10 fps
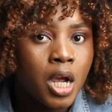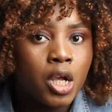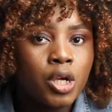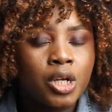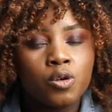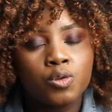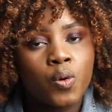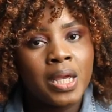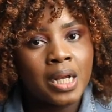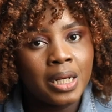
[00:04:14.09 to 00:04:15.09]
You can also
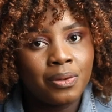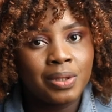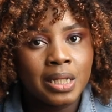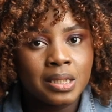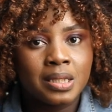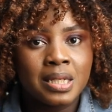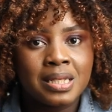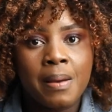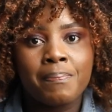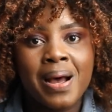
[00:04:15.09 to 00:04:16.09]
include this. These
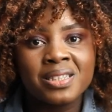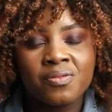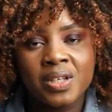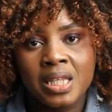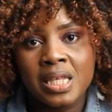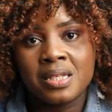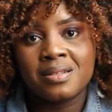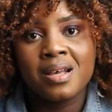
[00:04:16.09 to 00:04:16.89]
are part of the things